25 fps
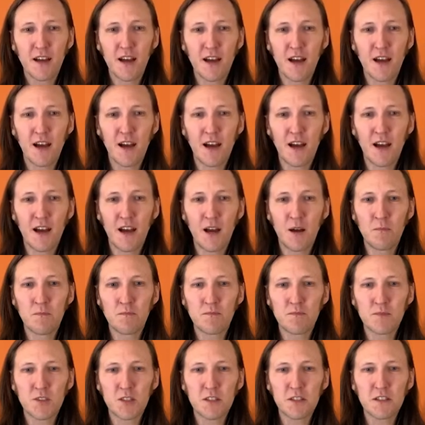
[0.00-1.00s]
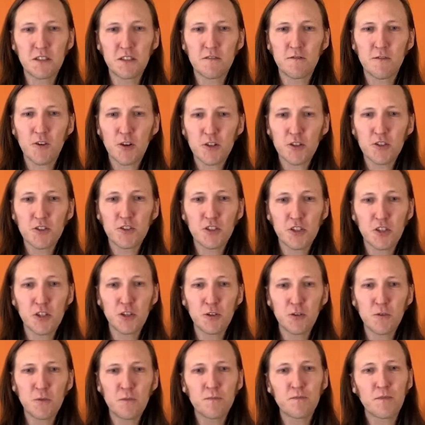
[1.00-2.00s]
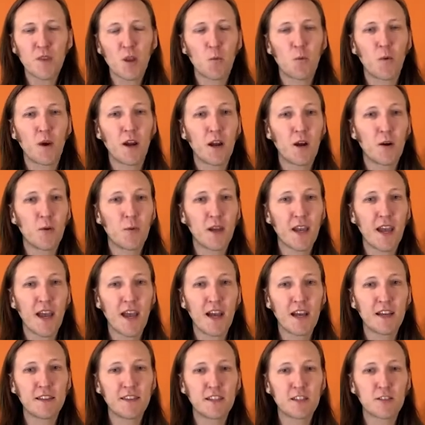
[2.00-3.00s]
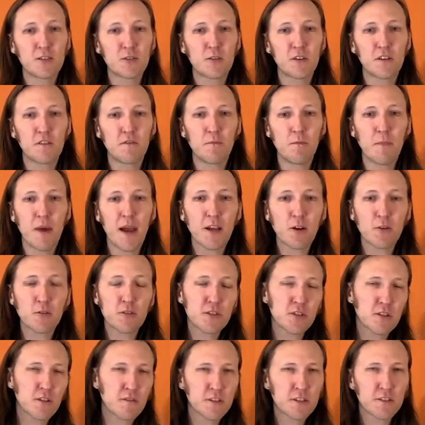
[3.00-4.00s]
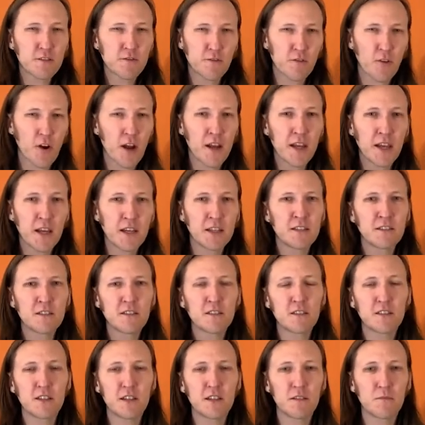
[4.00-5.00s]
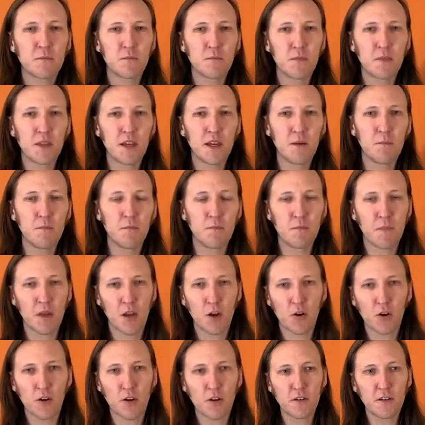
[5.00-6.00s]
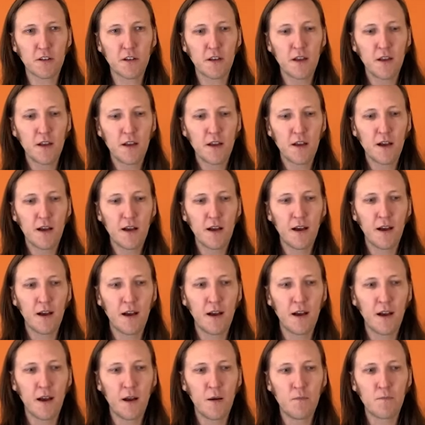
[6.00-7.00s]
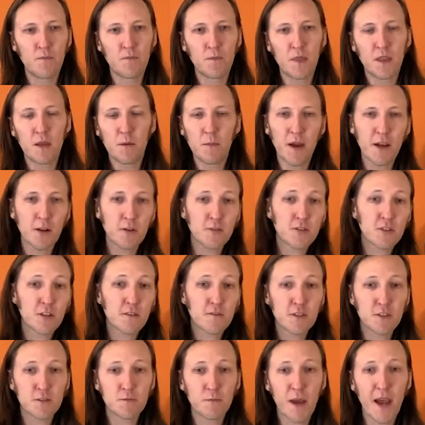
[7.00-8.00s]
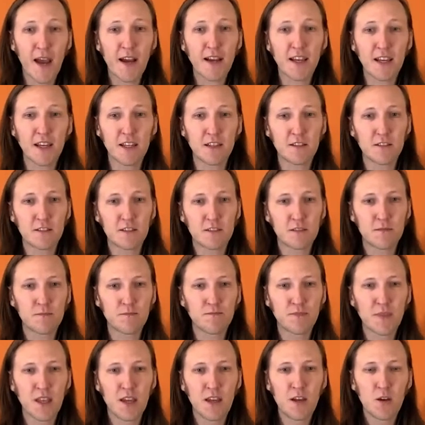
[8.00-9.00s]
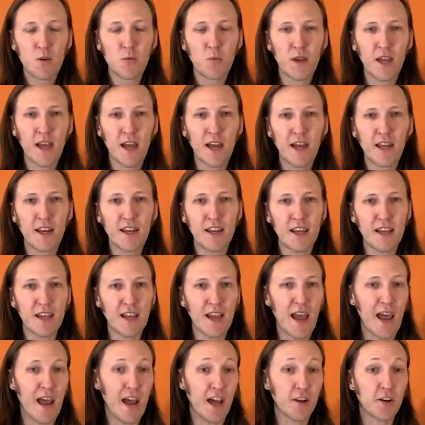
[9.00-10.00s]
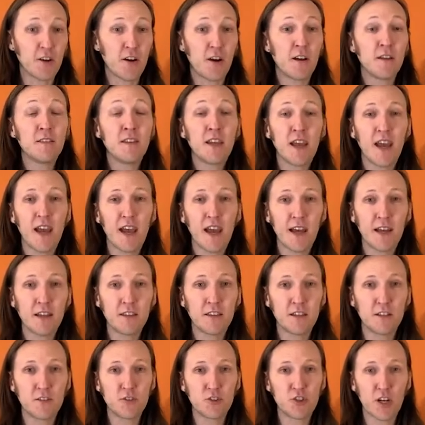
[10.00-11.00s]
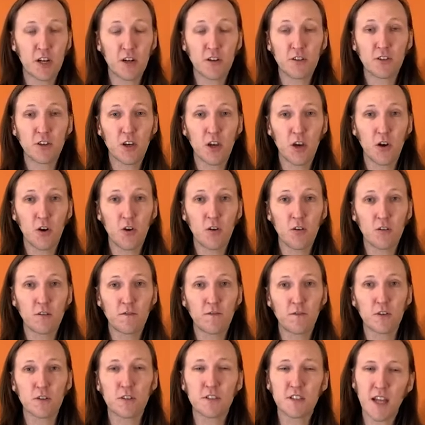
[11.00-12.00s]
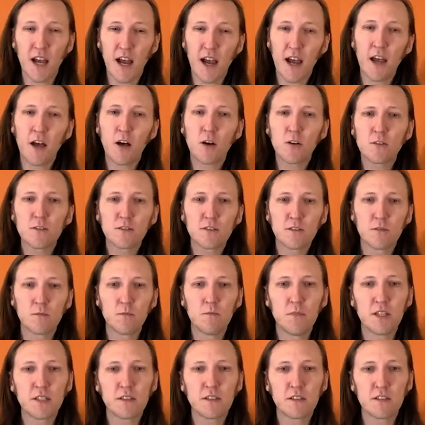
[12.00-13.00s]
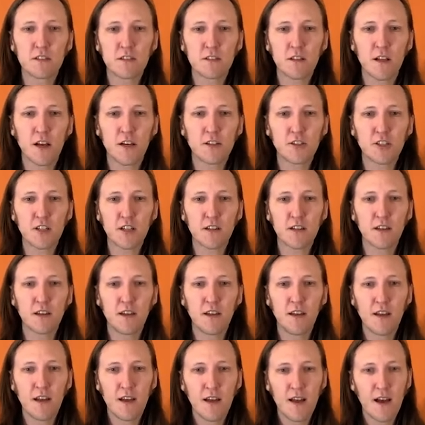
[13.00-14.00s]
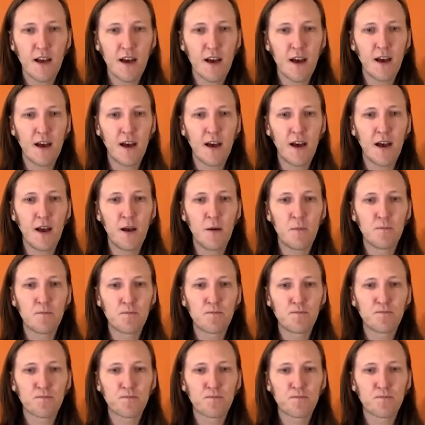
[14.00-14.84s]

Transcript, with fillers: So this is version 2, where we had these sort of microservice front ends that mirrored the microservice back ends. We had an add-on that had the shared code for styles and business logic. And